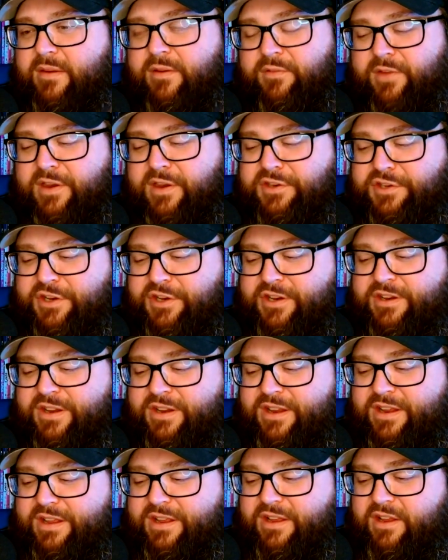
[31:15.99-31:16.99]
Avenger,
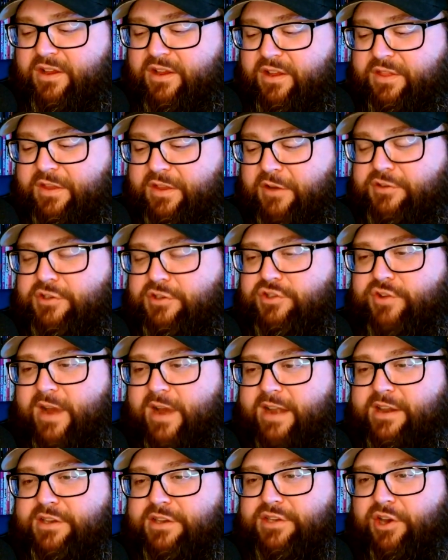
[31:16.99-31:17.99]
they're just
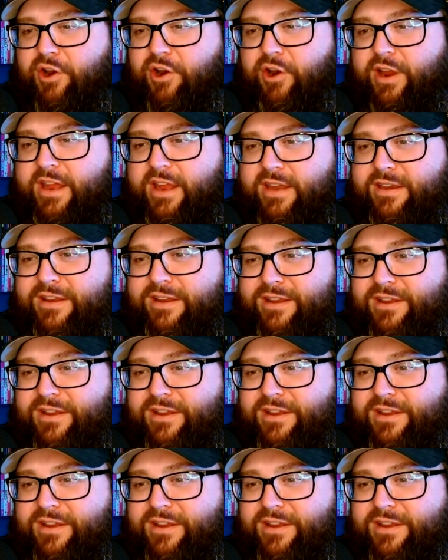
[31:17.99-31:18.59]
trying to turn it